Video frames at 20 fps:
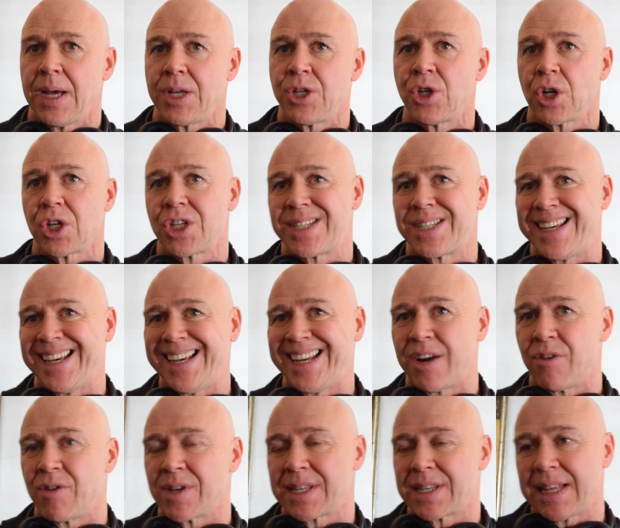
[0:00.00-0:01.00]
Josh
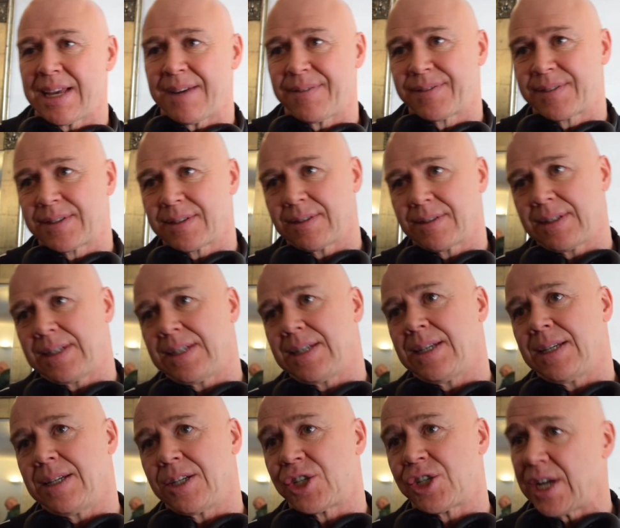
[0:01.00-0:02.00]
Taylor has left
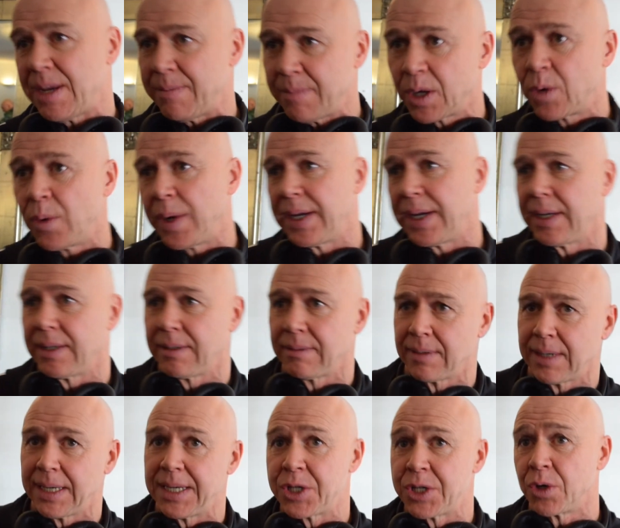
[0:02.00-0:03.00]
Shane
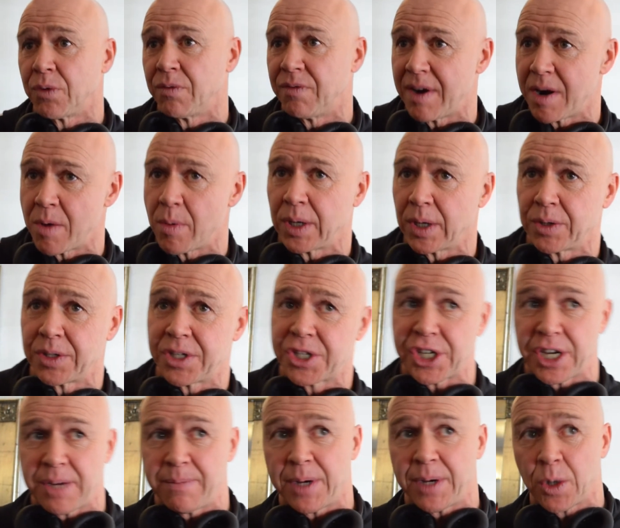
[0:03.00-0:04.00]
McGuigan, and he's done very well under
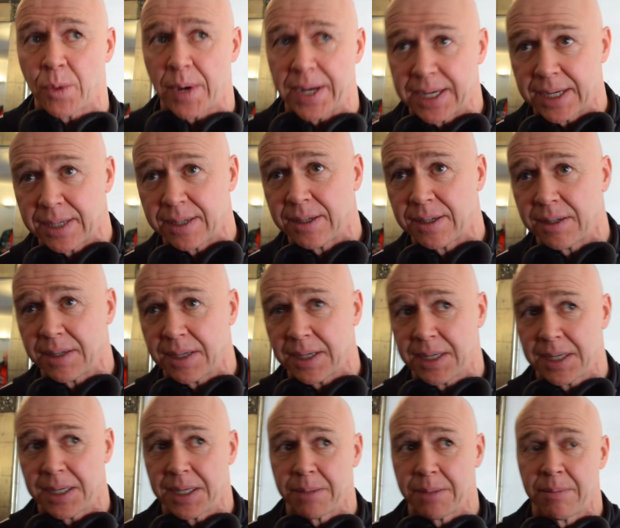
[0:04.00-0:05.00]
Shane
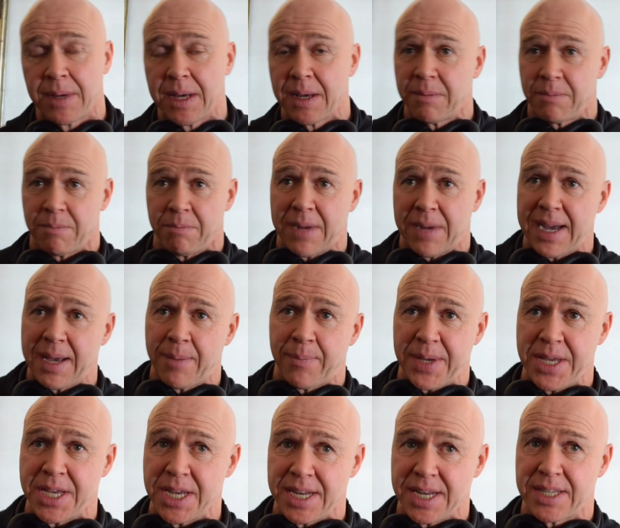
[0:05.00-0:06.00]
McGuigan. My
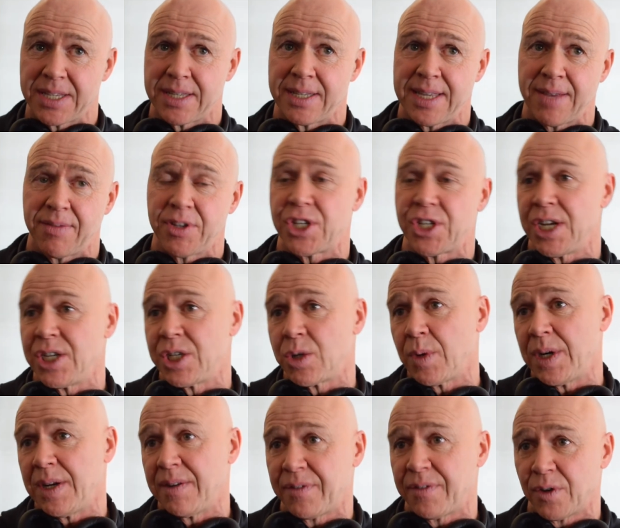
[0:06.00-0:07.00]
opinion is, never change a
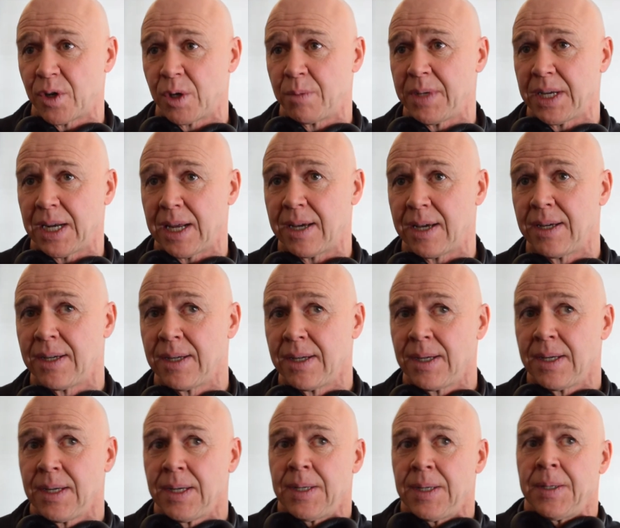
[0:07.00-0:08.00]
winning formula.
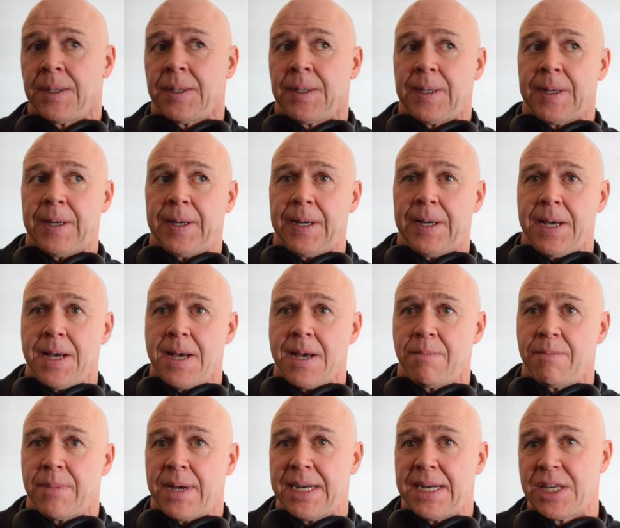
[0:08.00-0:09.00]

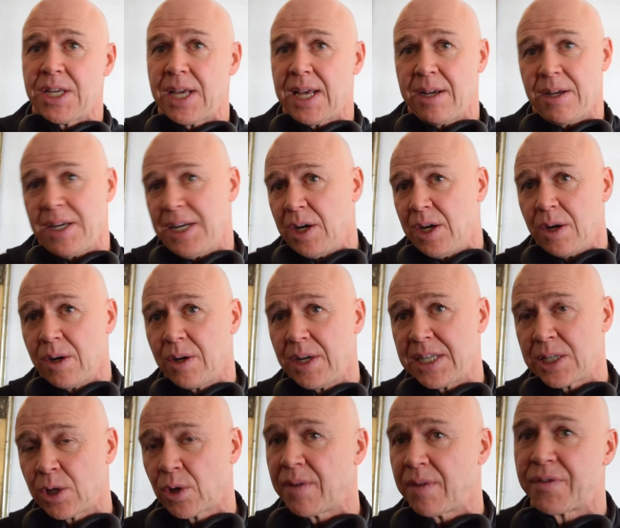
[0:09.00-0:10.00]
And
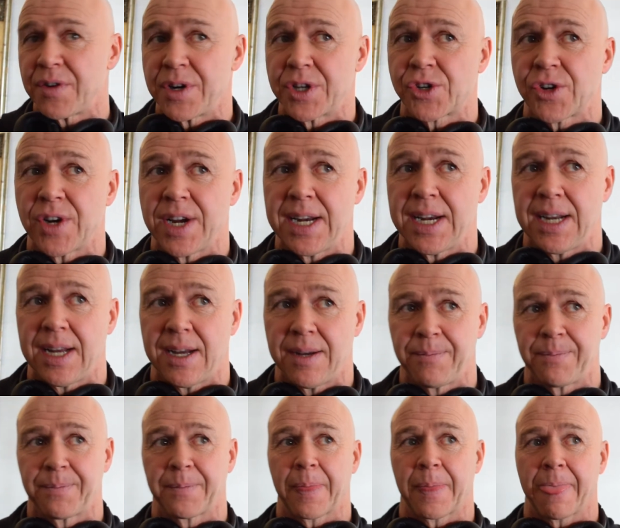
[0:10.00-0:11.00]
he's looking for a trainer.
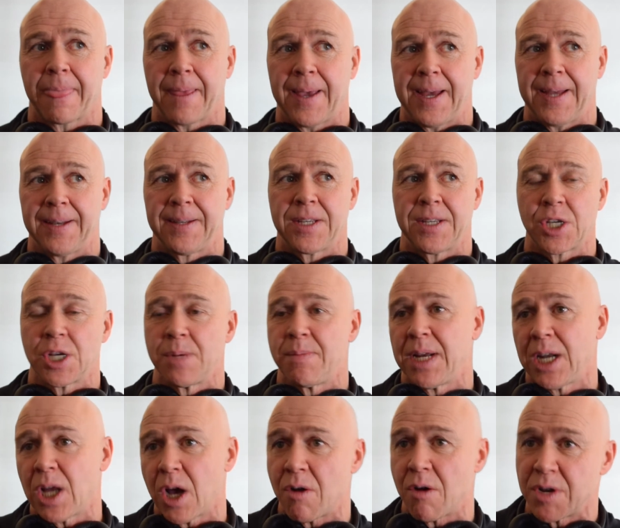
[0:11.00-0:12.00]
And there's going to
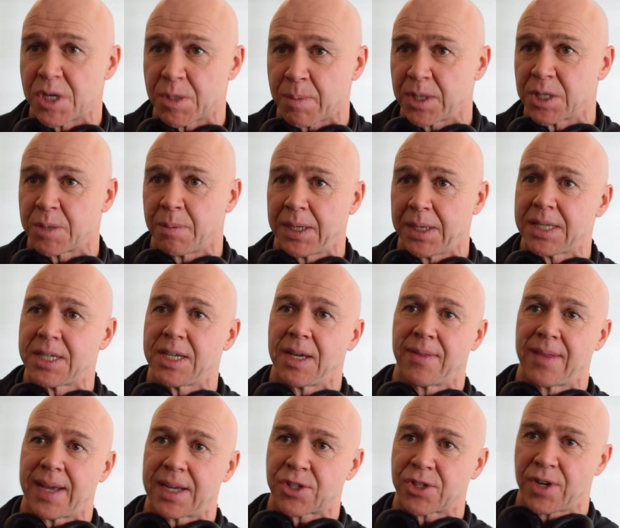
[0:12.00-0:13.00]
be a lot of responsibility
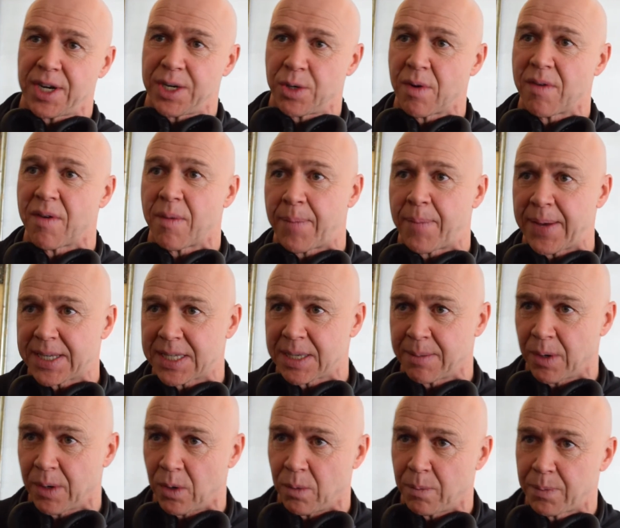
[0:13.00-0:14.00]
on that trainer, whoever picks
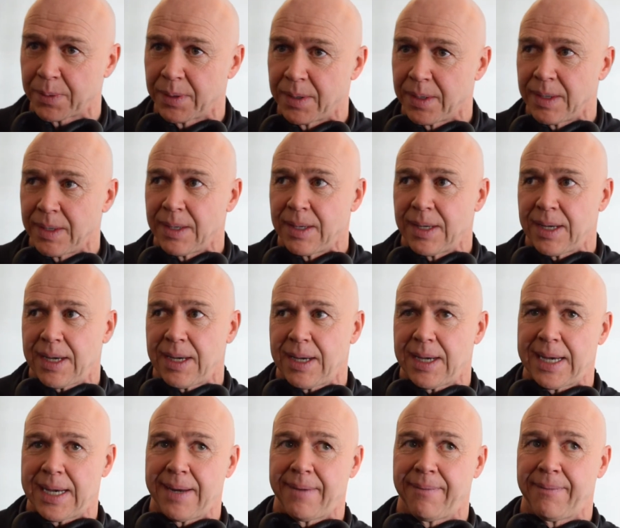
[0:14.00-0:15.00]
him up.
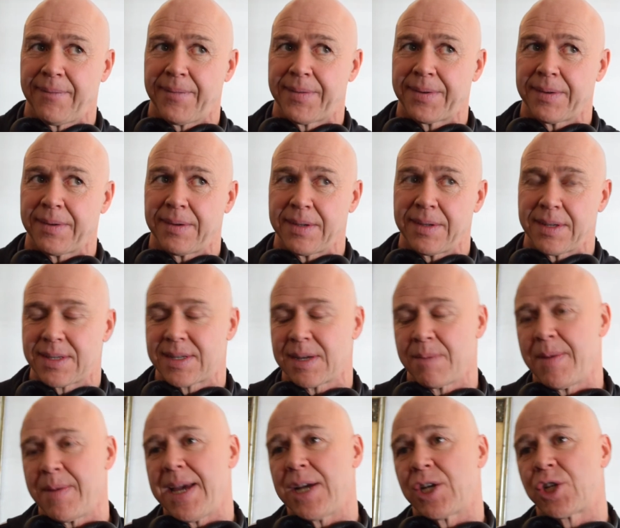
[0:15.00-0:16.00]
And
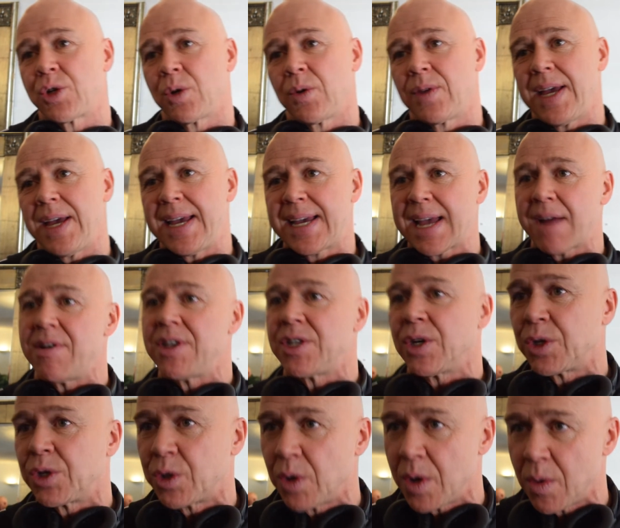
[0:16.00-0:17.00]
to make sure that he carries
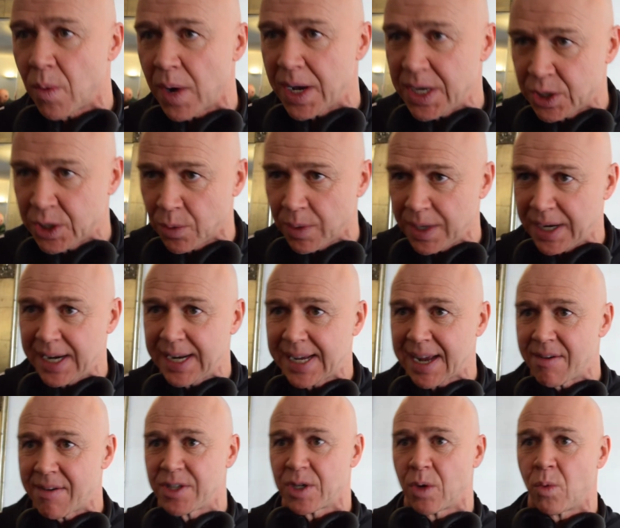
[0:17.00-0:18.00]
on doing what he's doing and he
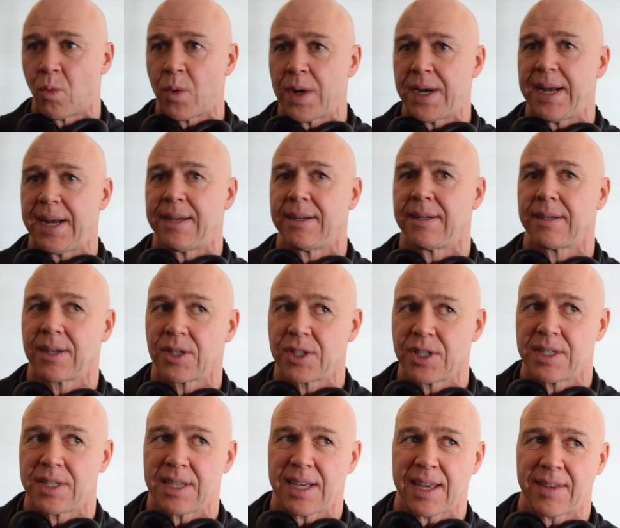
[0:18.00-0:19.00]
carries on winning.
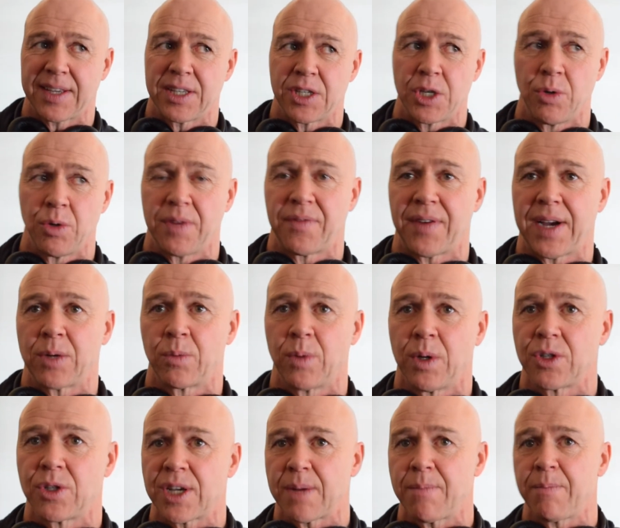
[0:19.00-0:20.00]
Because I think he's a unified
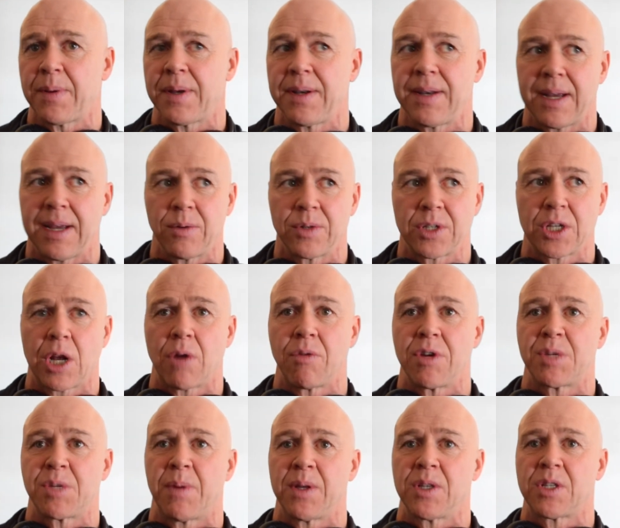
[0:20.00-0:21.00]
world champion now. There's a lot of
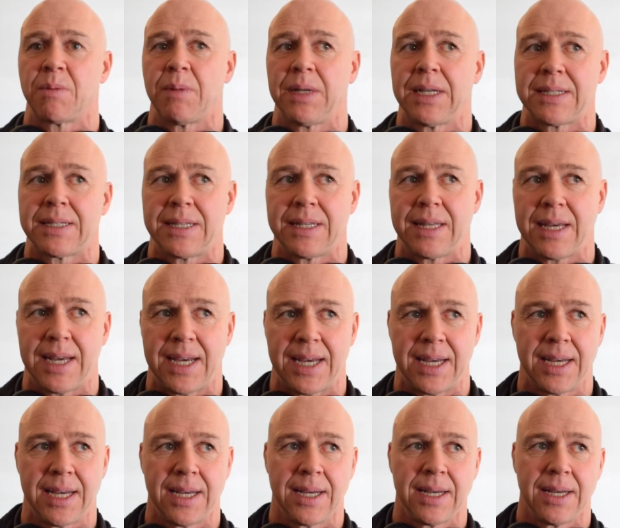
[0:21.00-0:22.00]
responsibility
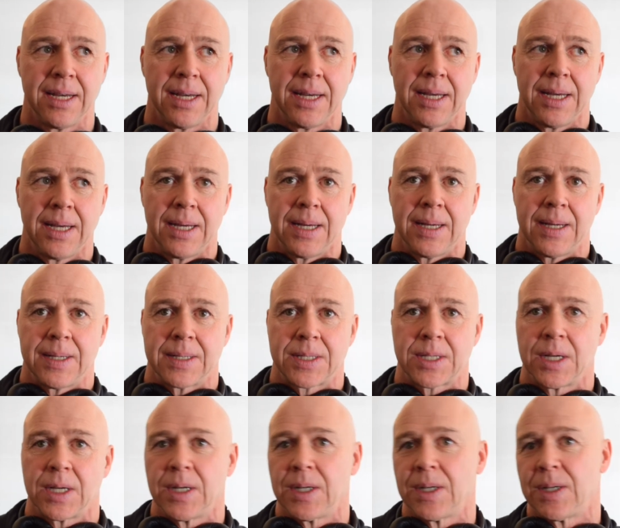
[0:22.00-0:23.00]
there.
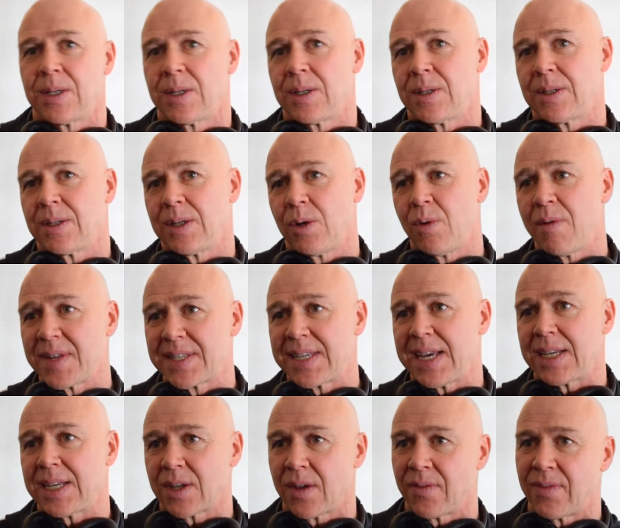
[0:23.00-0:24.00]
So whoever
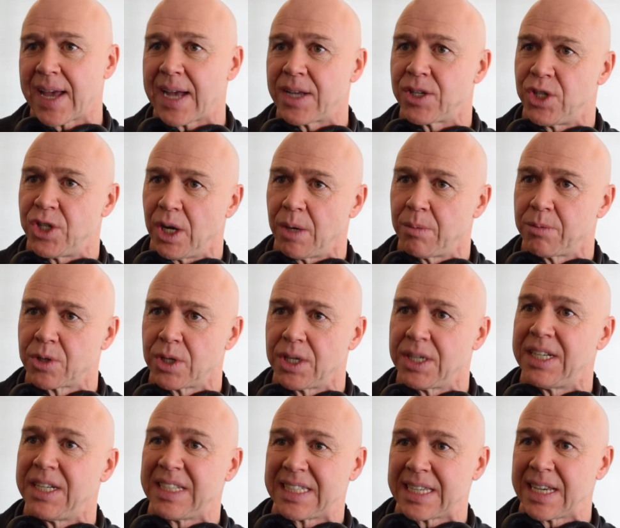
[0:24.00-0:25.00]
takes on that job is
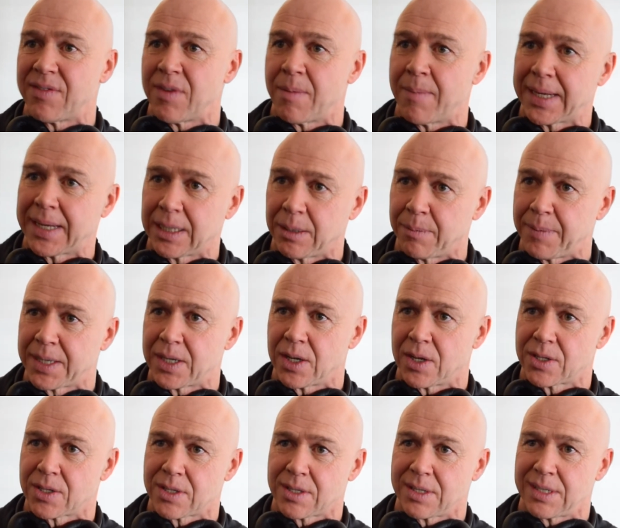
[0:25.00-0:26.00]
going to deserve a medal,
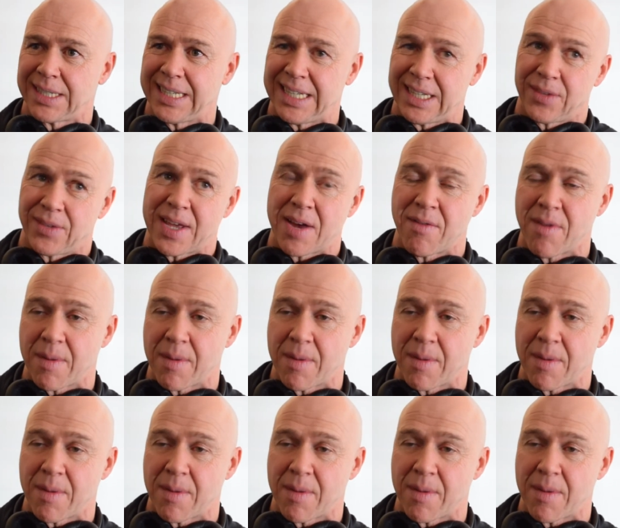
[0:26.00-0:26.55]
because, you know, their